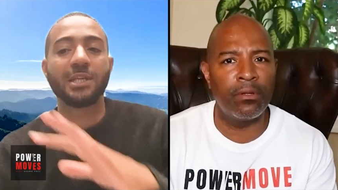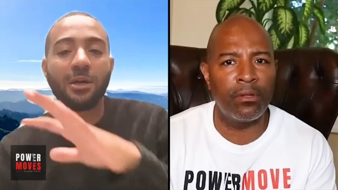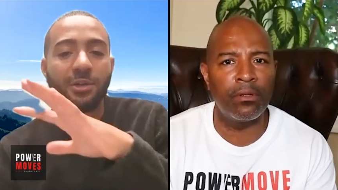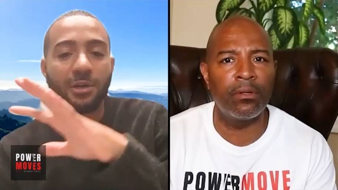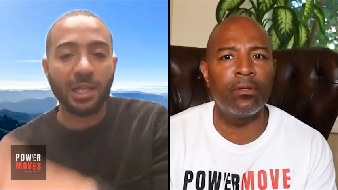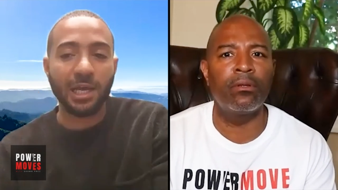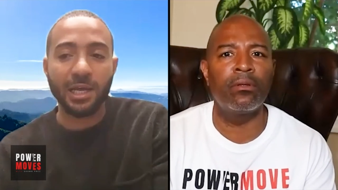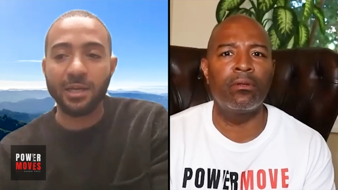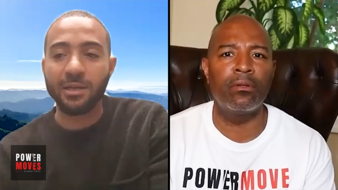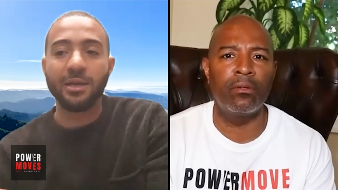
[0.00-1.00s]
Speaker 1: their
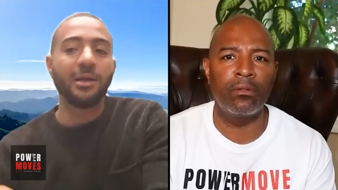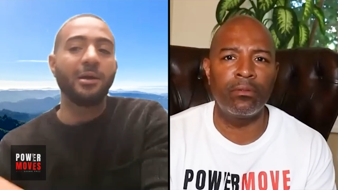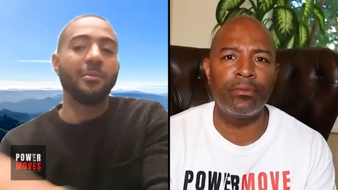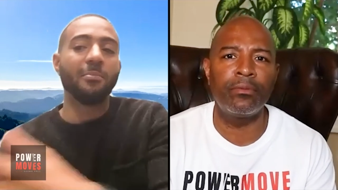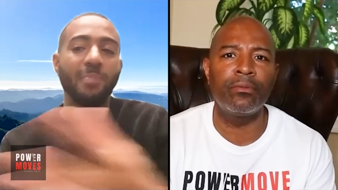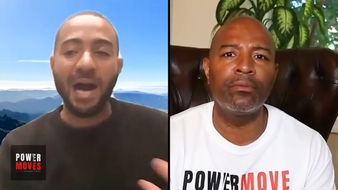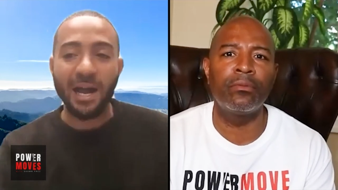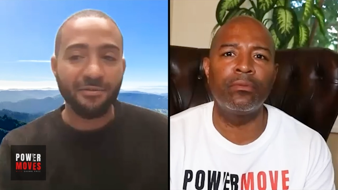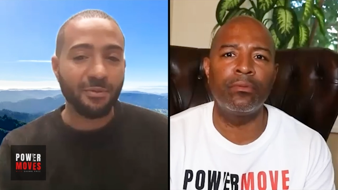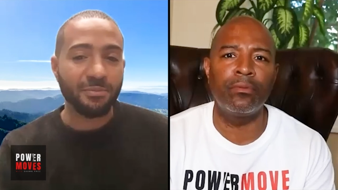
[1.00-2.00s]
client, buy
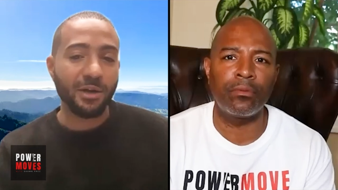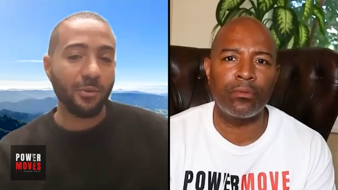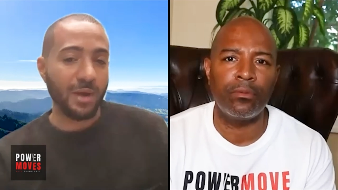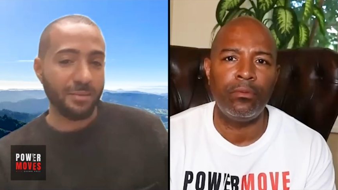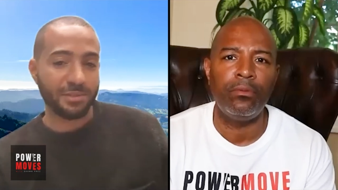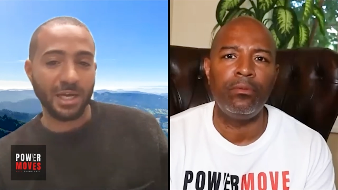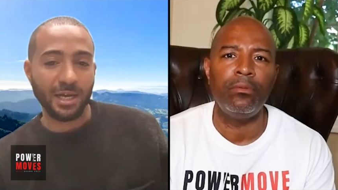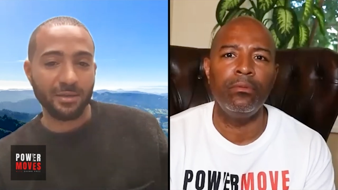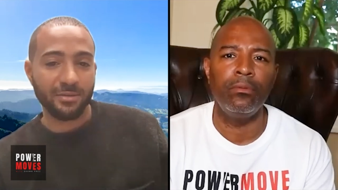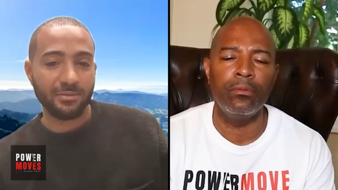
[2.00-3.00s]
from their
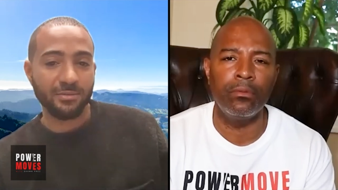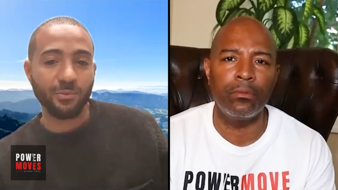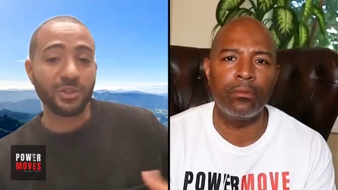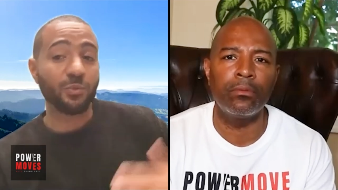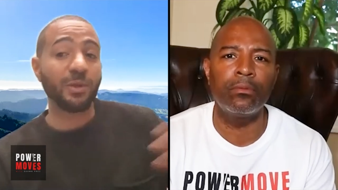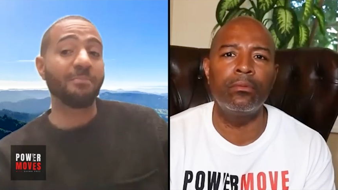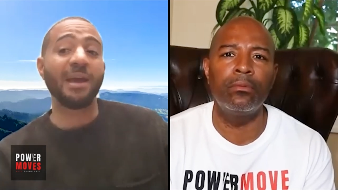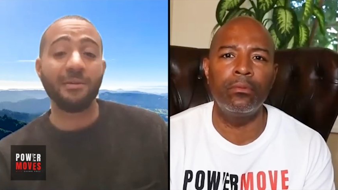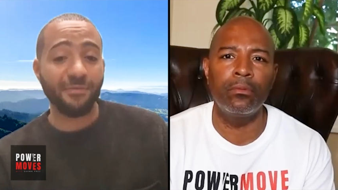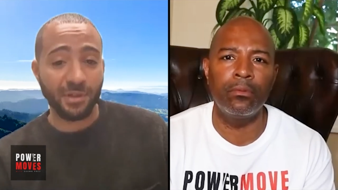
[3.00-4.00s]
website, which we
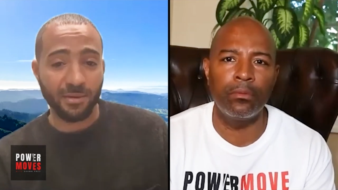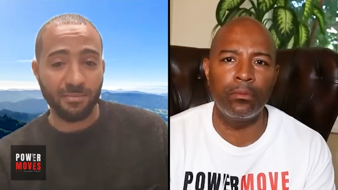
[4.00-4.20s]
made for them.